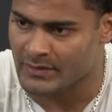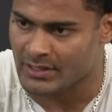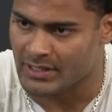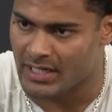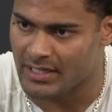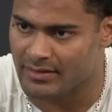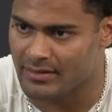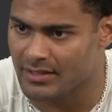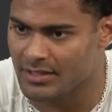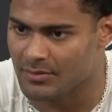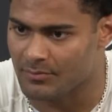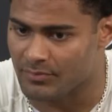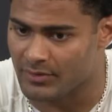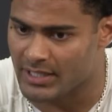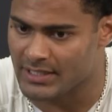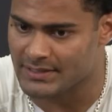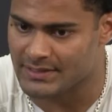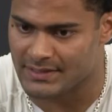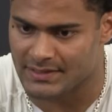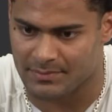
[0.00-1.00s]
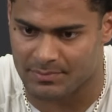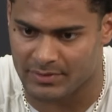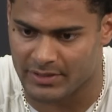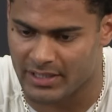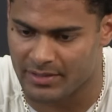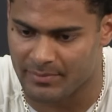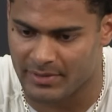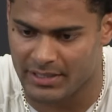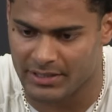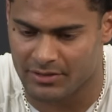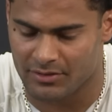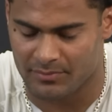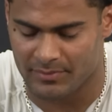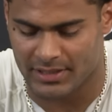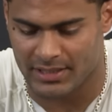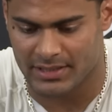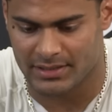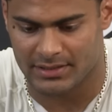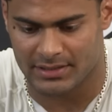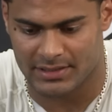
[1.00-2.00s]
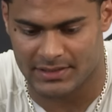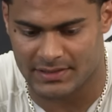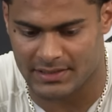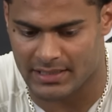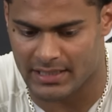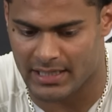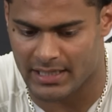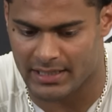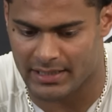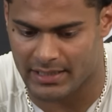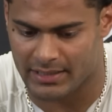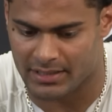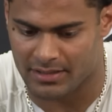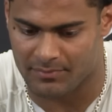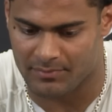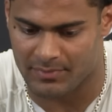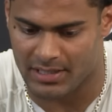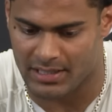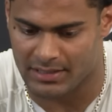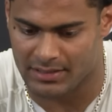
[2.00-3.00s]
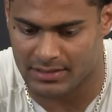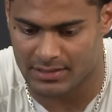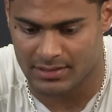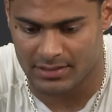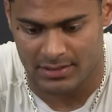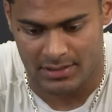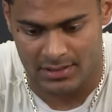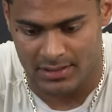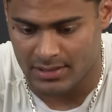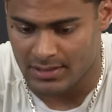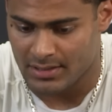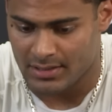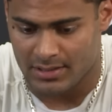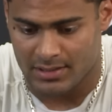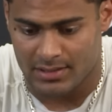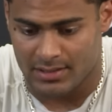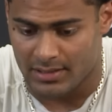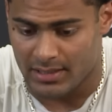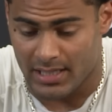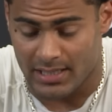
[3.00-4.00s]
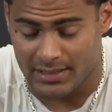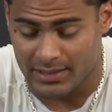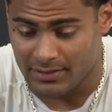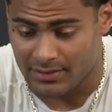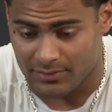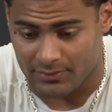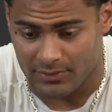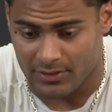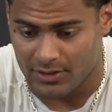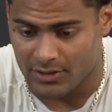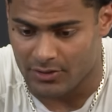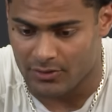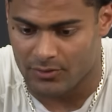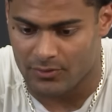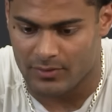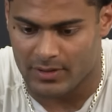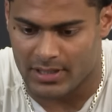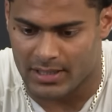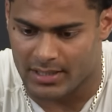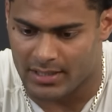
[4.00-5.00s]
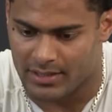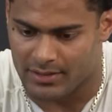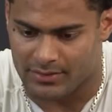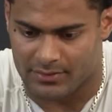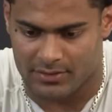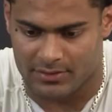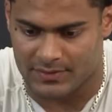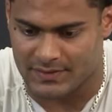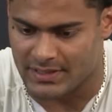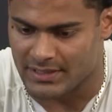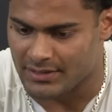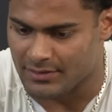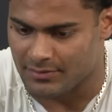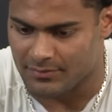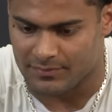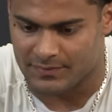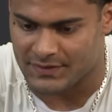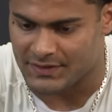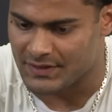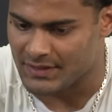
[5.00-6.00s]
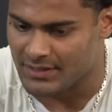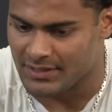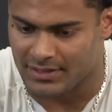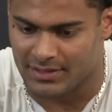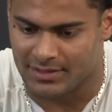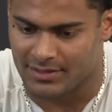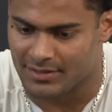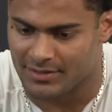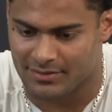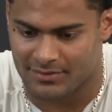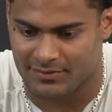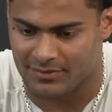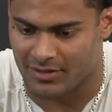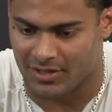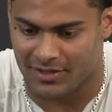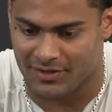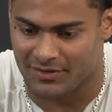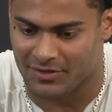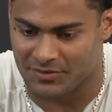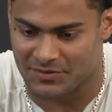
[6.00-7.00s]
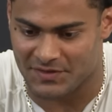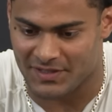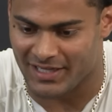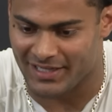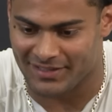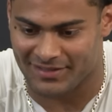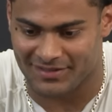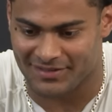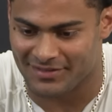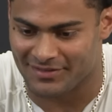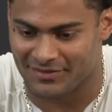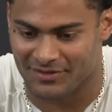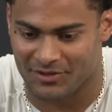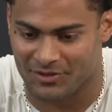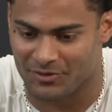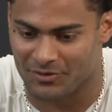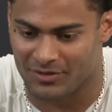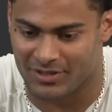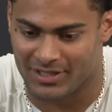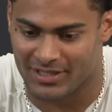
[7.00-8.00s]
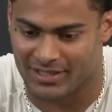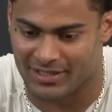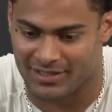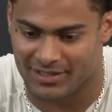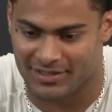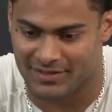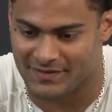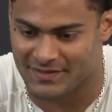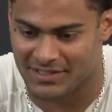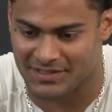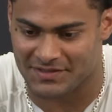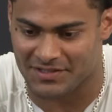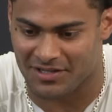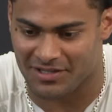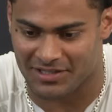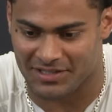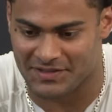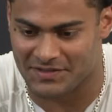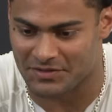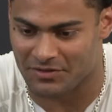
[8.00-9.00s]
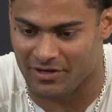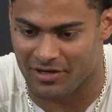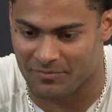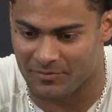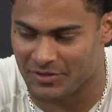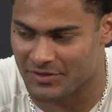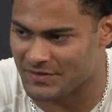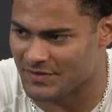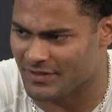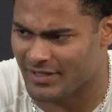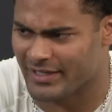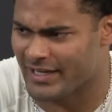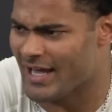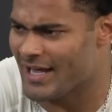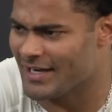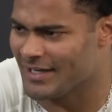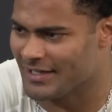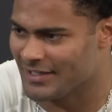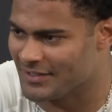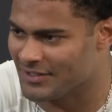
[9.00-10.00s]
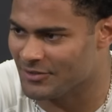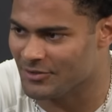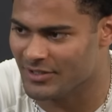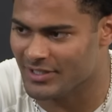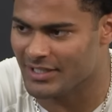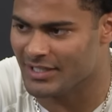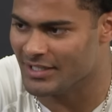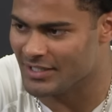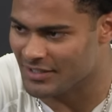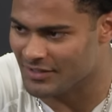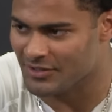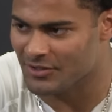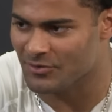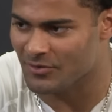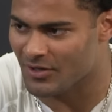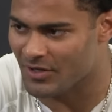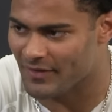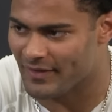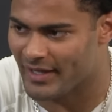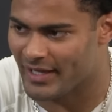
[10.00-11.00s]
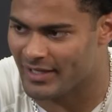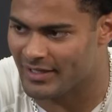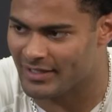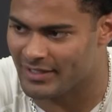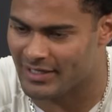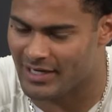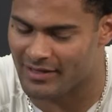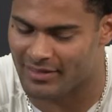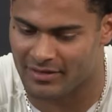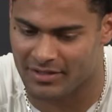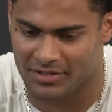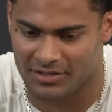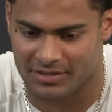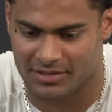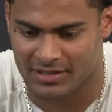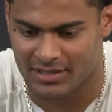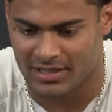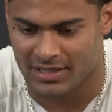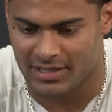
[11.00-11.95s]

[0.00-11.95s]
I think Bryce is a playmaker, man. He's a guy that can make any throws that you see on those like little TikTok, Instagram reels, you're like, how did he do it? He can do all that. And I think